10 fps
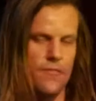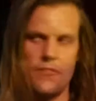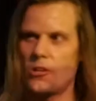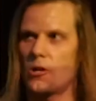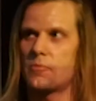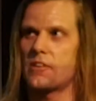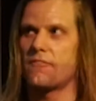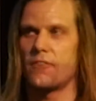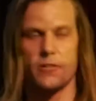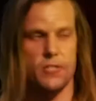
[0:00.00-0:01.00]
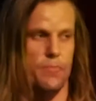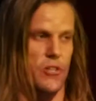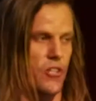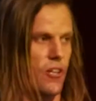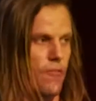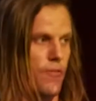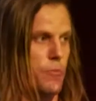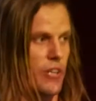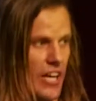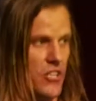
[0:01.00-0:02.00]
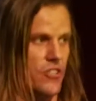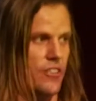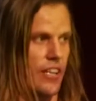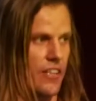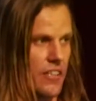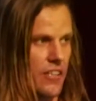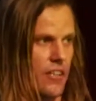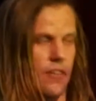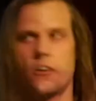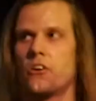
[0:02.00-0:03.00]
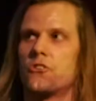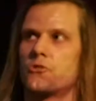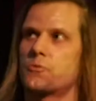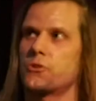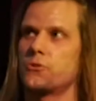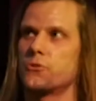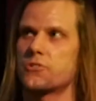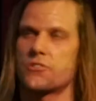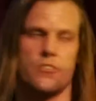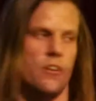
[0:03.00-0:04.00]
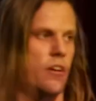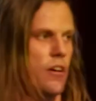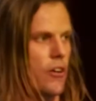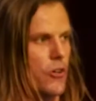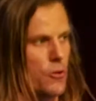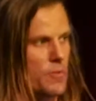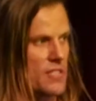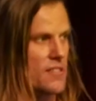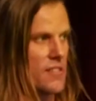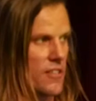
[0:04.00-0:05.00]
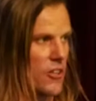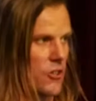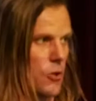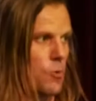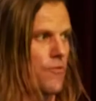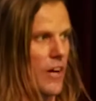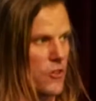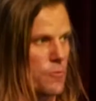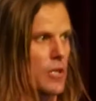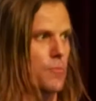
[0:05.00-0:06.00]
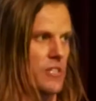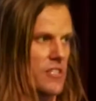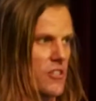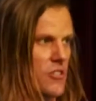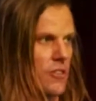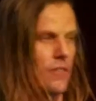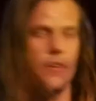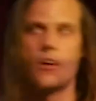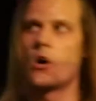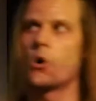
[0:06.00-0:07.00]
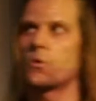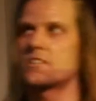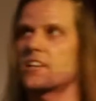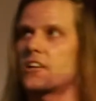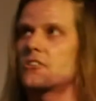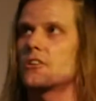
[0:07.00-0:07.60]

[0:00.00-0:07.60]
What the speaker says: has developed a very special fabrication technique to produce qubits in silicon with atomic precision. We